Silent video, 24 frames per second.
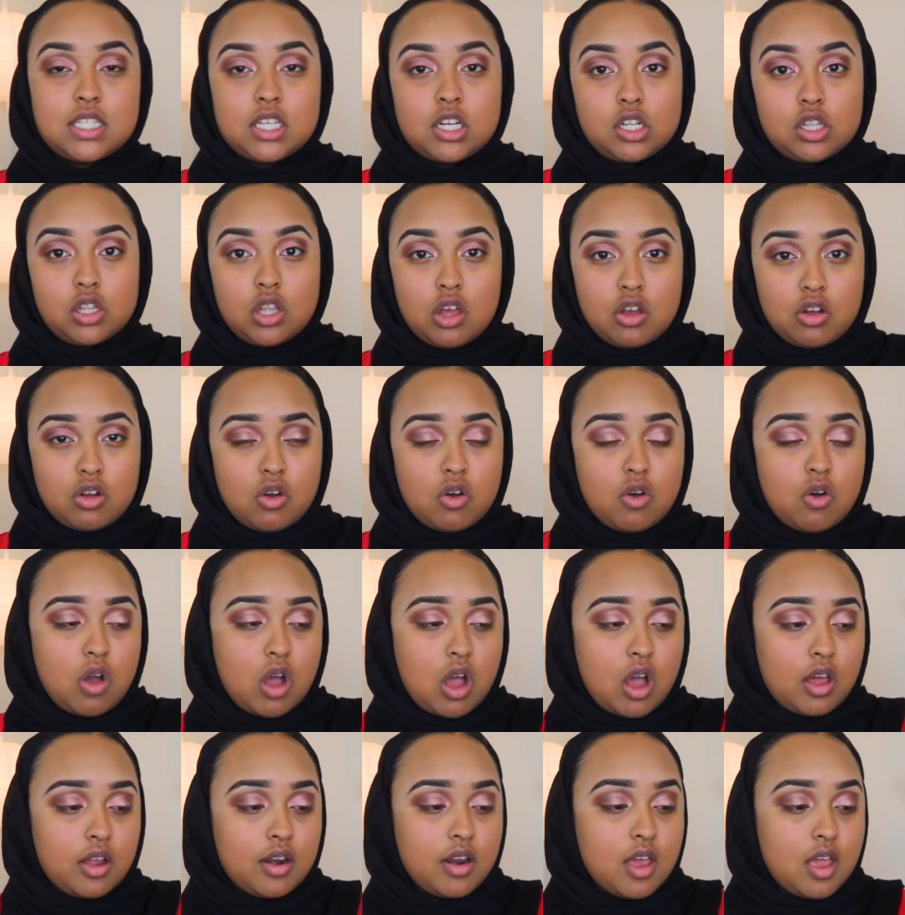their logo
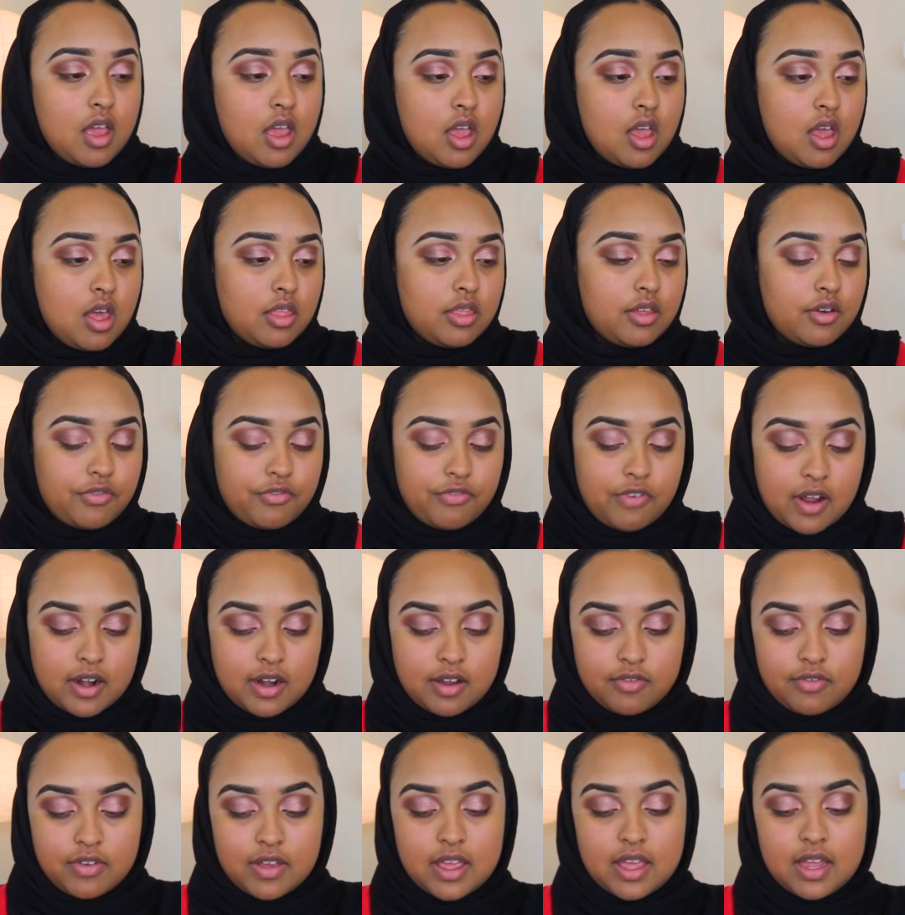on the front
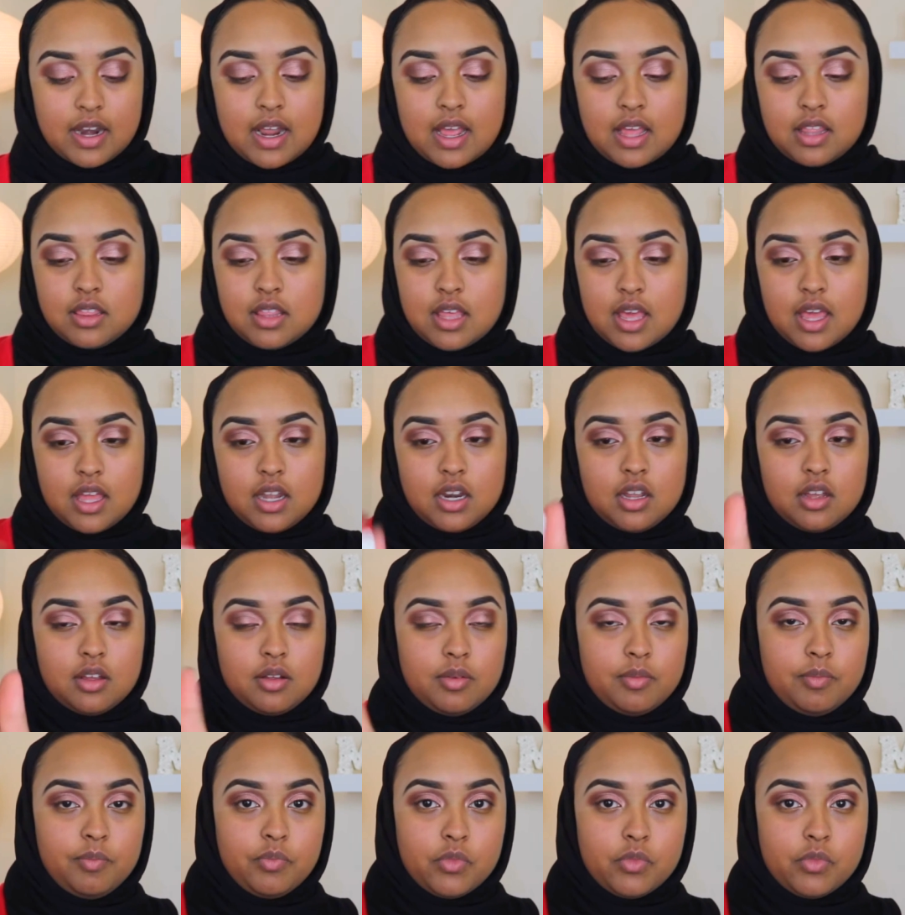of it, and then